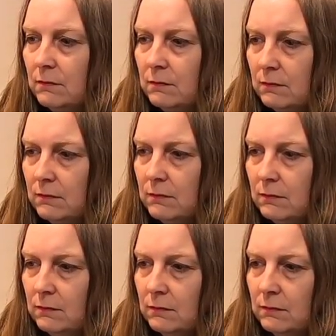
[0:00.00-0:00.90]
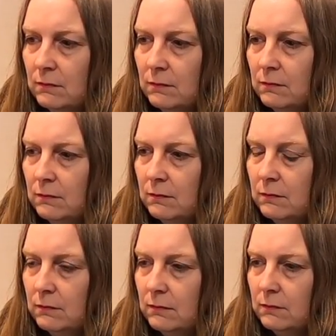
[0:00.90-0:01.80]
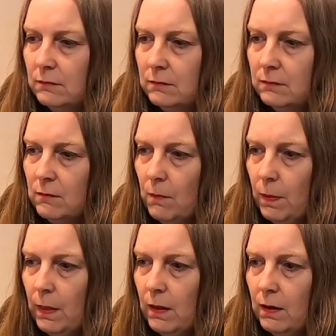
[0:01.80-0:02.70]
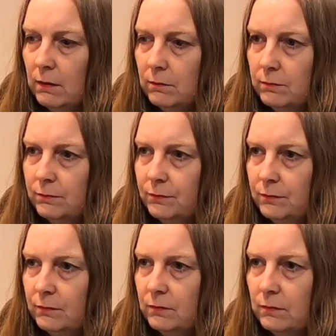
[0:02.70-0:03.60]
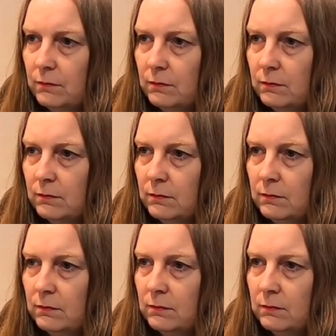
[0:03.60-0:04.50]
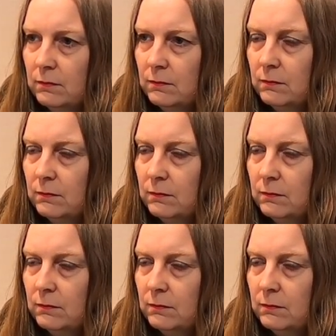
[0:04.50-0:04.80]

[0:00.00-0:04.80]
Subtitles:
[no speech]